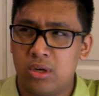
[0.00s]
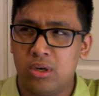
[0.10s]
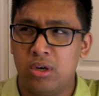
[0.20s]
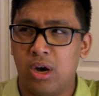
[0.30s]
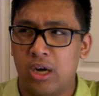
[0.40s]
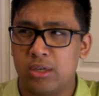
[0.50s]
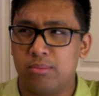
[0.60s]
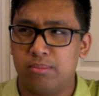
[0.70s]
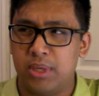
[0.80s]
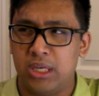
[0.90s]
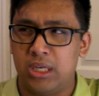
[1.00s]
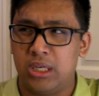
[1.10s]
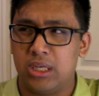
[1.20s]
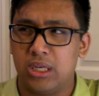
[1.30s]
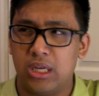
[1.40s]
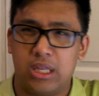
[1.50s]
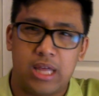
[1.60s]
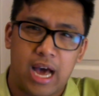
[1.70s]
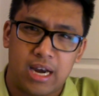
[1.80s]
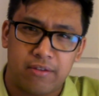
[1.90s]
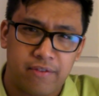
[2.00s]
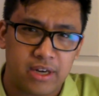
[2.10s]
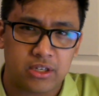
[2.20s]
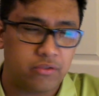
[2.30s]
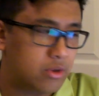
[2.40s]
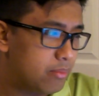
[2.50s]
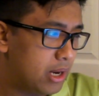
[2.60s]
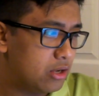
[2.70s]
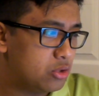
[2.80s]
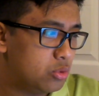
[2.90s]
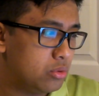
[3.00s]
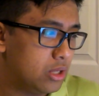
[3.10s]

not be that effective compared to